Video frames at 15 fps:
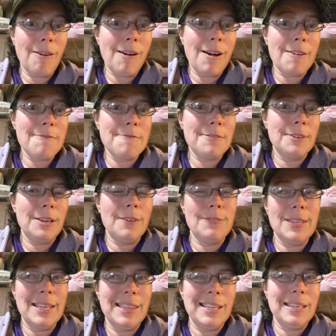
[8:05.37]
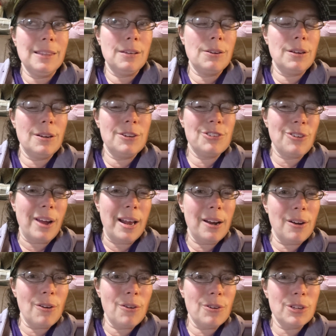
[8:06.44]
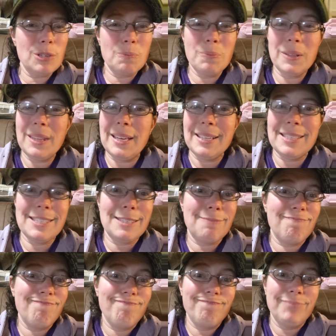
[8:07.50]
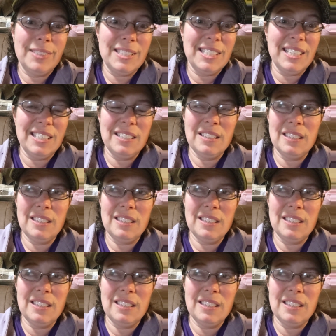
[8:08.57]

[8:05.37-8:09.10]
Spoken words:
off if they think they're going to try to nurse, but that's it.